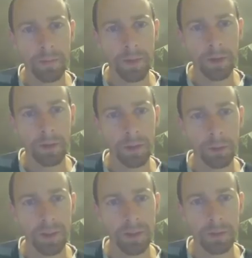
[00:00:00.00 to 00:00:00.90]
I got a little
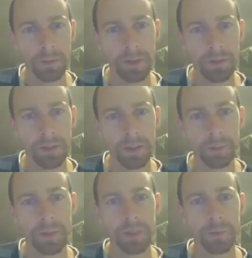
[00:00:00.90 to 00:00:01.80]
bit too much
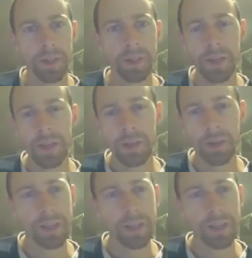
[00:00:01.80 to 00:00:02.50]
there, but never mind. The